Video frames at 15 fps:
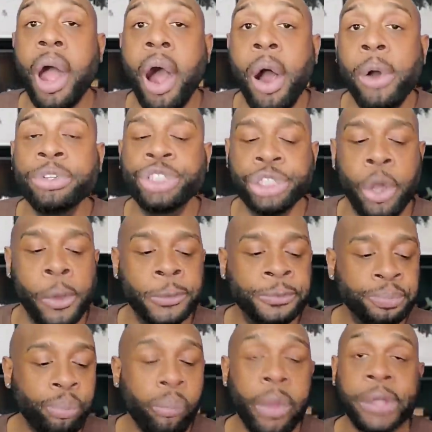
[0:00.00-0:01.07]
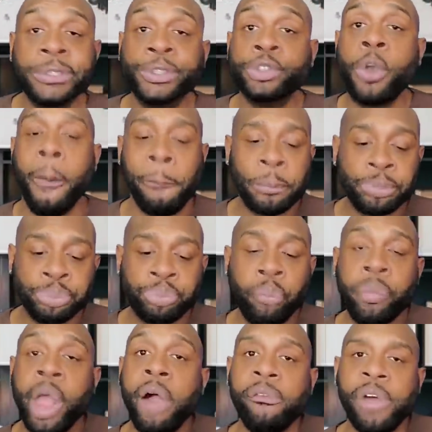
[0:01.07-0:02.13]
Hold you
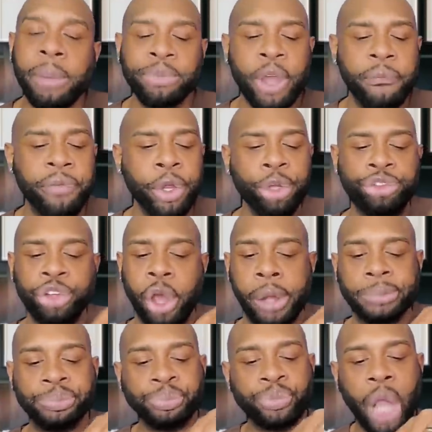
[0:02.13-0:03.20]
from your future.